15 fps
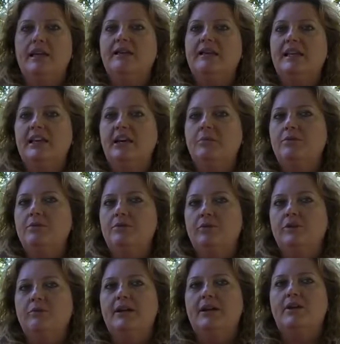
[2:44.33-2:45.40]
that help you
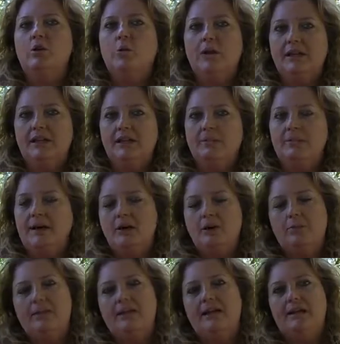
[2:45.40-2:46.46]
feel better quickly by
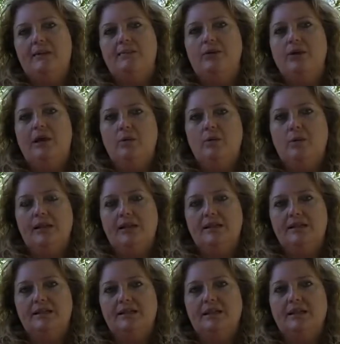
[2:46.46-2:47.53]
opening up your
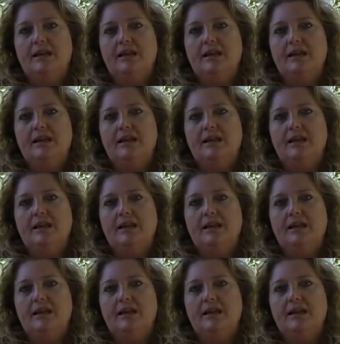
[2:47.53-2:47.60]
airways.